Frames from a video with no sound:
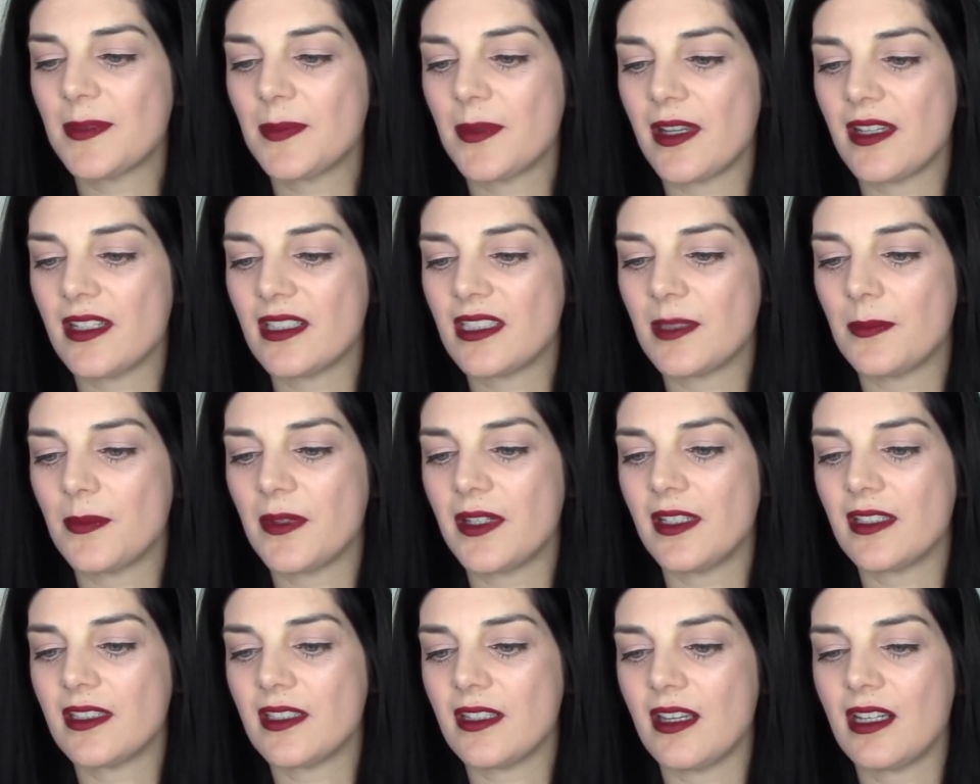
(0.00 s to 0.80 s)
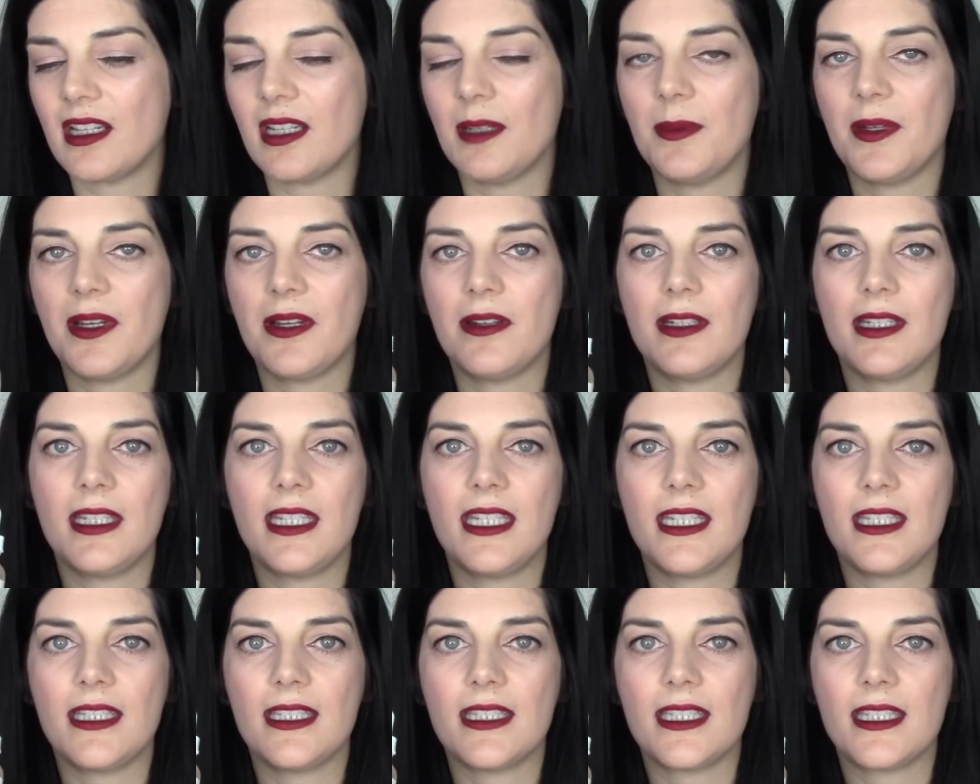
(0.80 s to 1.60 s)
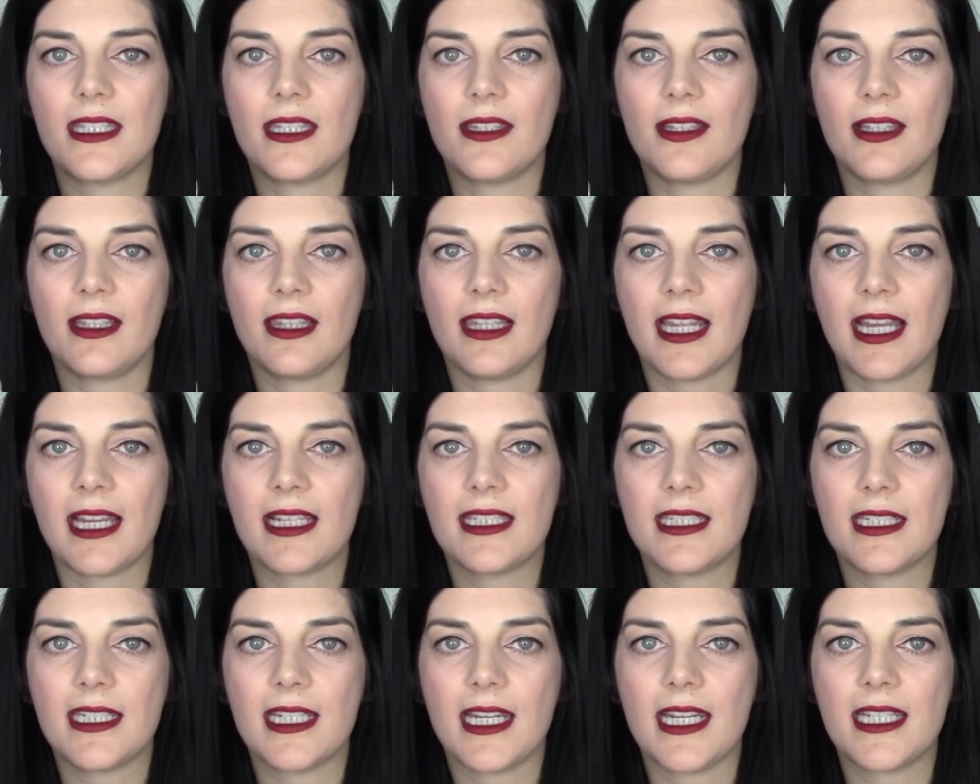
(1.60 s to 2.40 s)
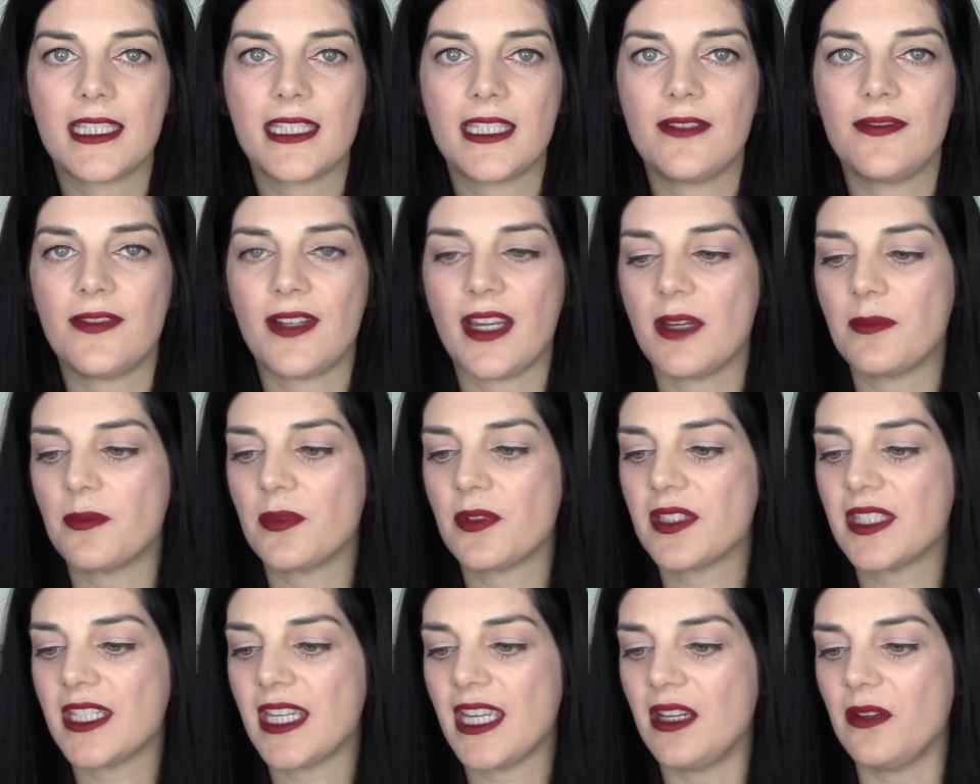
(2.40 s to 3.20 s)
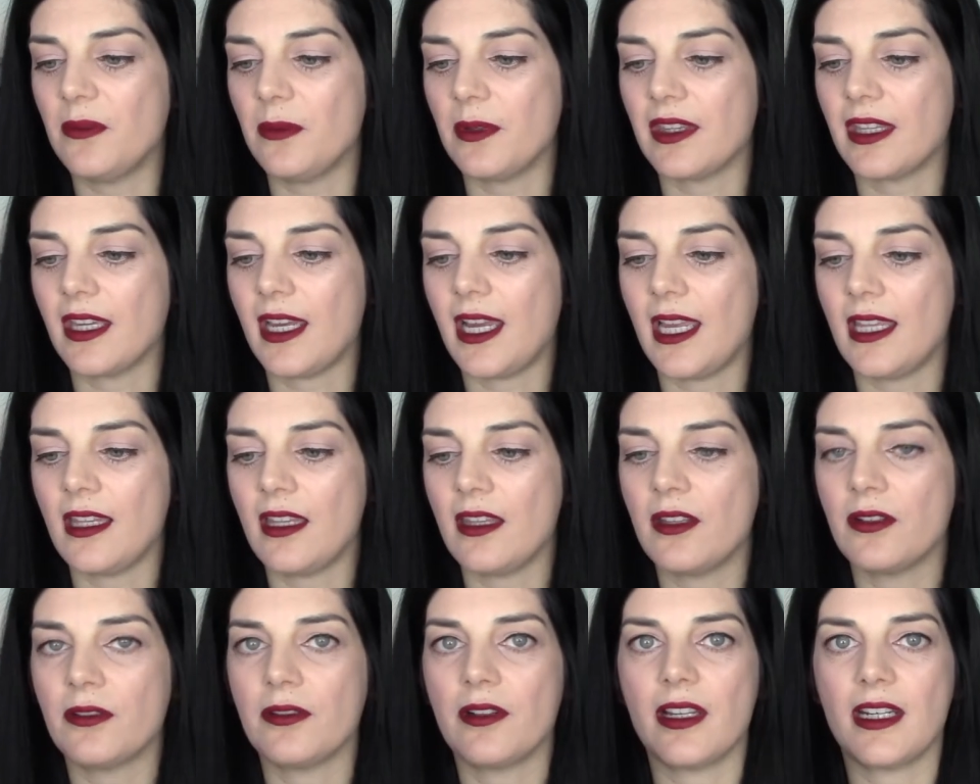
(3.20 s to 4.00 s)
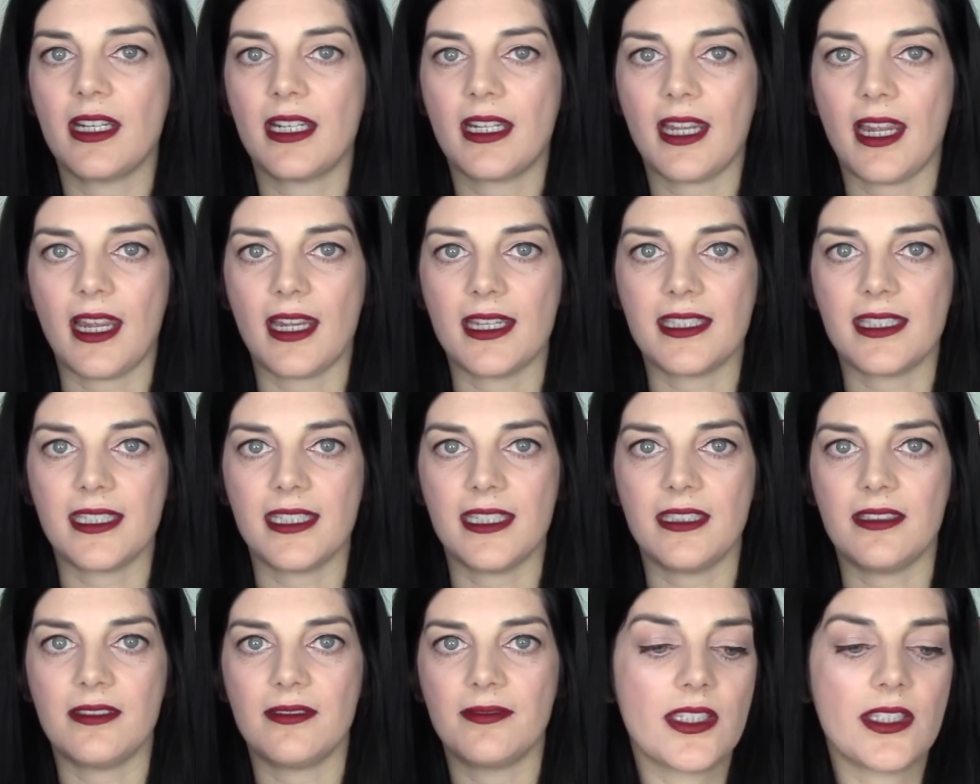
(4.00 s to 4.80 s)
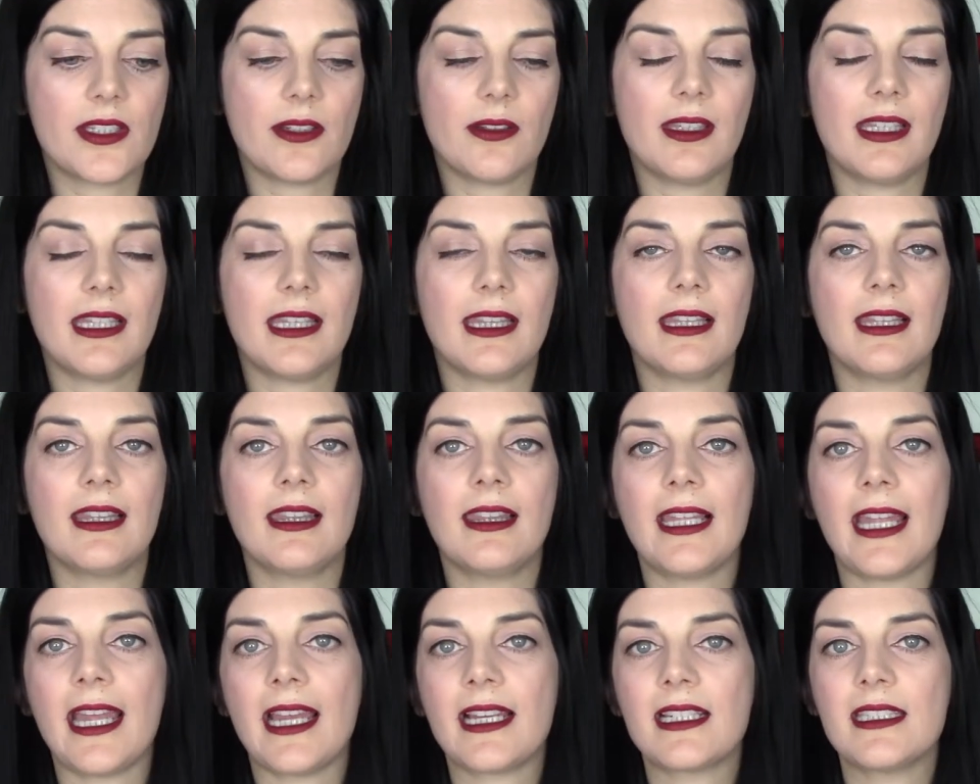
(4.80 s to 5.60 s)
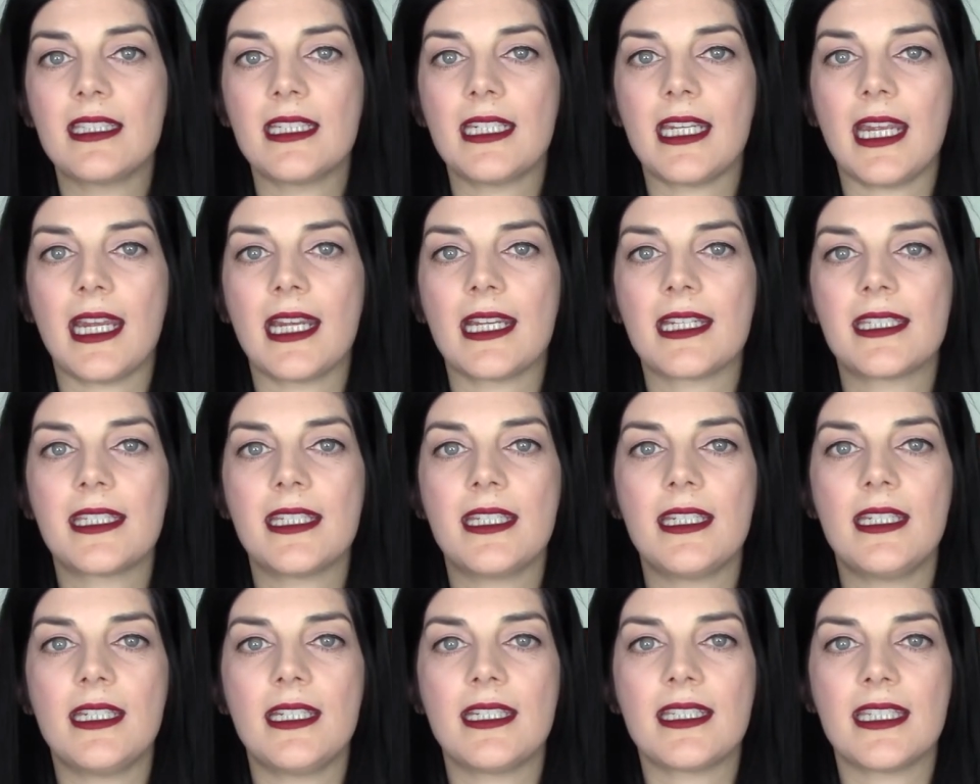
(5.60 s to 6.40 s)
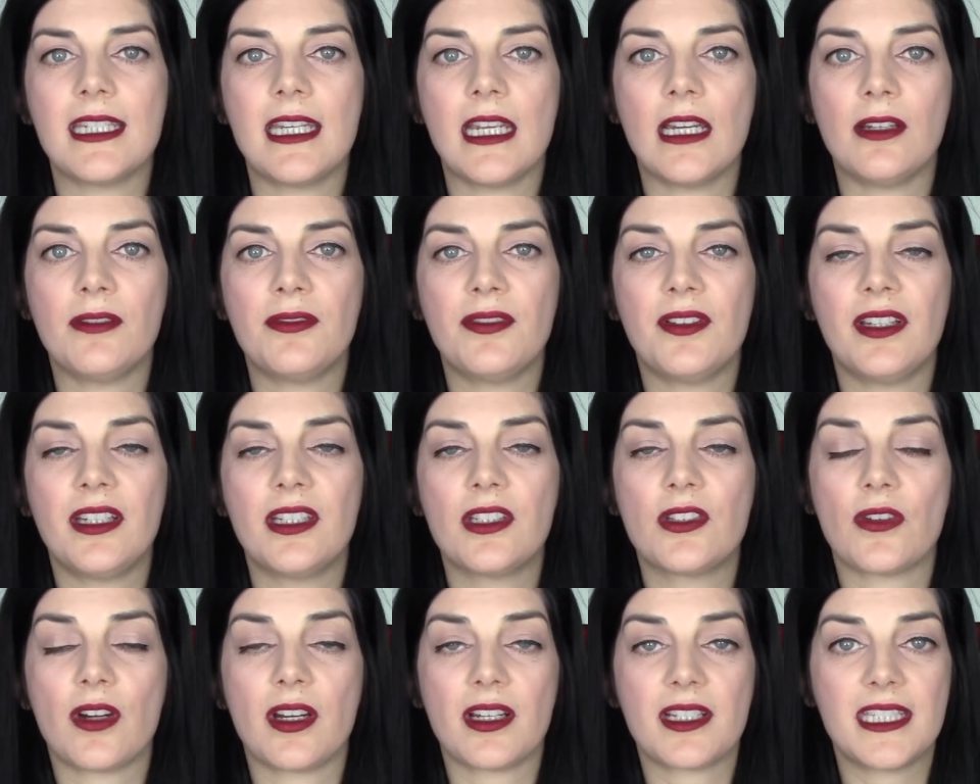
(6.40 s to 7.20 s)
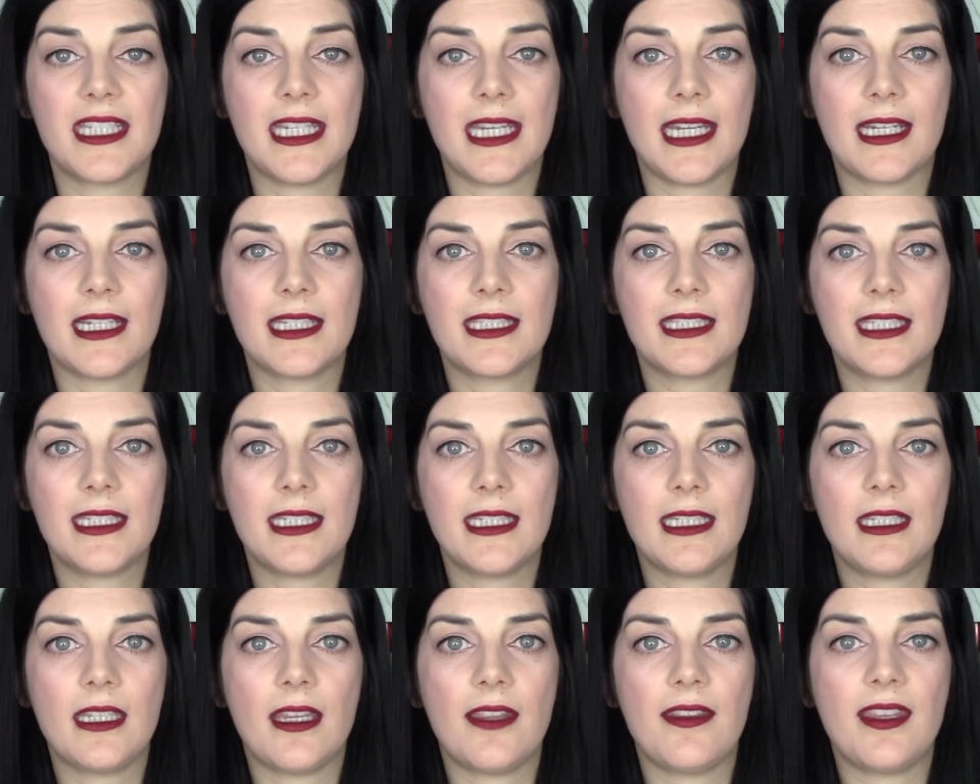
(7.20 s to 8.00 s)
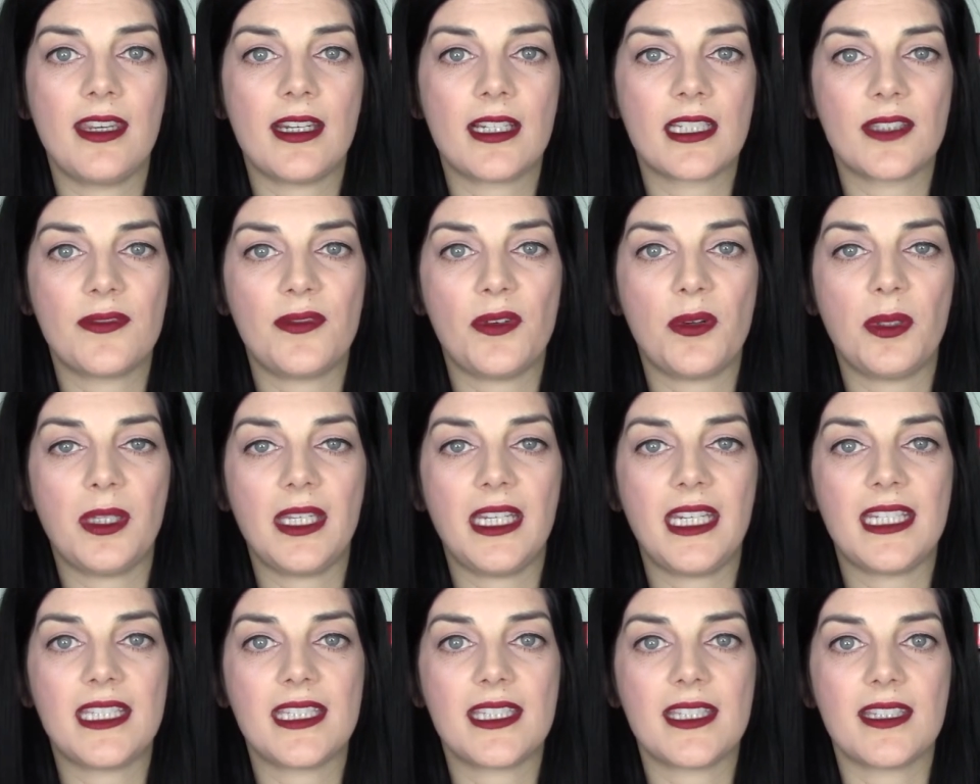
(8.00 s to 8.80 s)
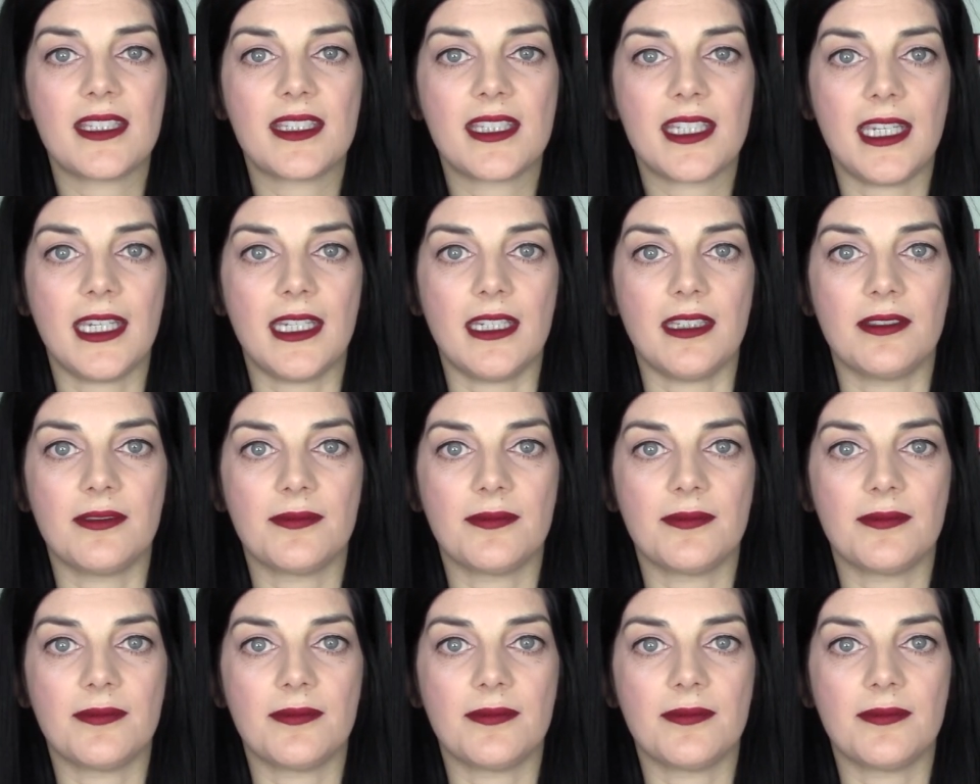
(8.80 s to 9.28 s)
product I'm going to talk about is the lactic acid 5% with hyaluronic acid. So Lactic acid is an alpha hydroxy acid that exfoliates the skin.